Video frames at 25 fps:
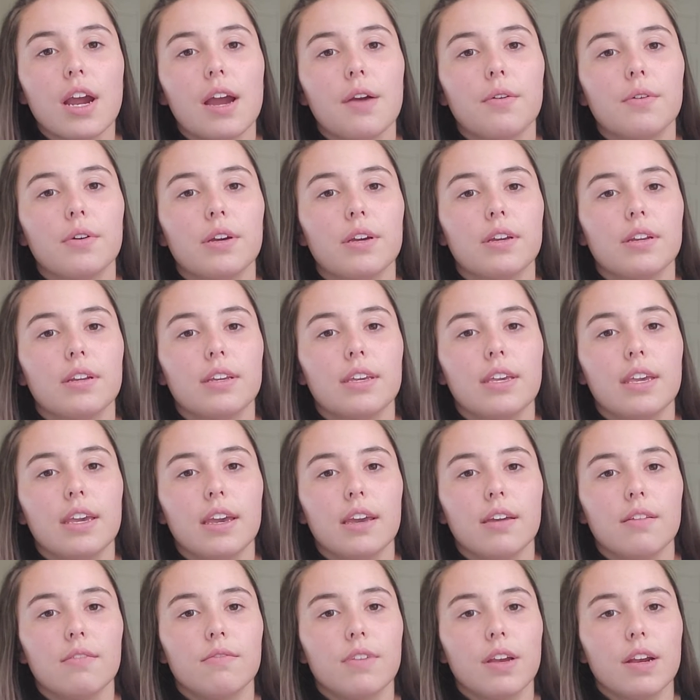I would
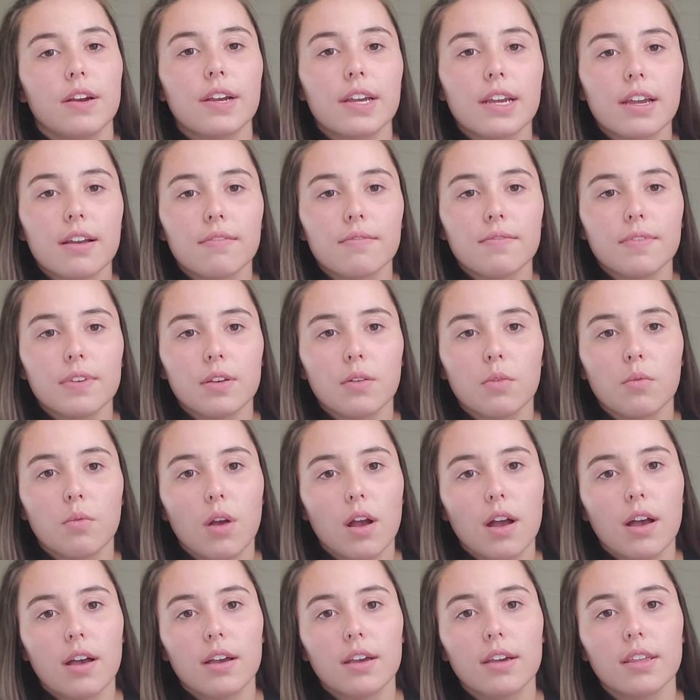get a very comfy
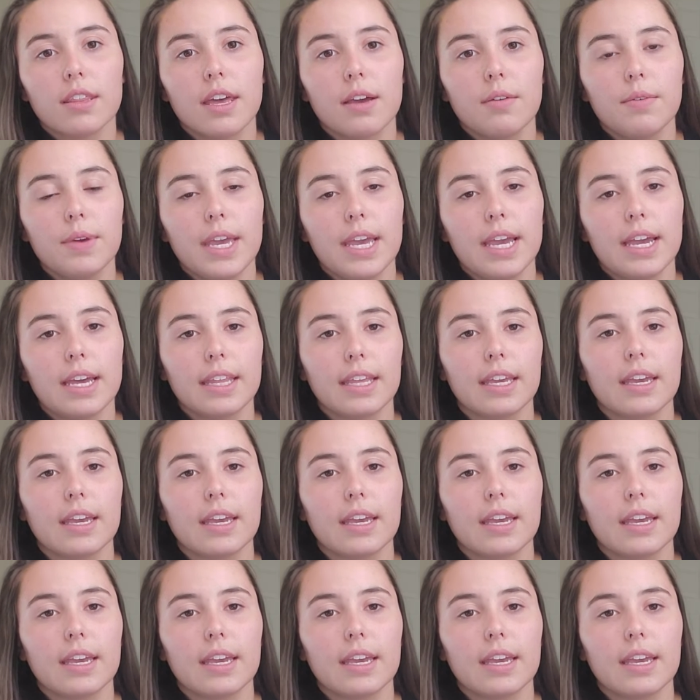rug that we had,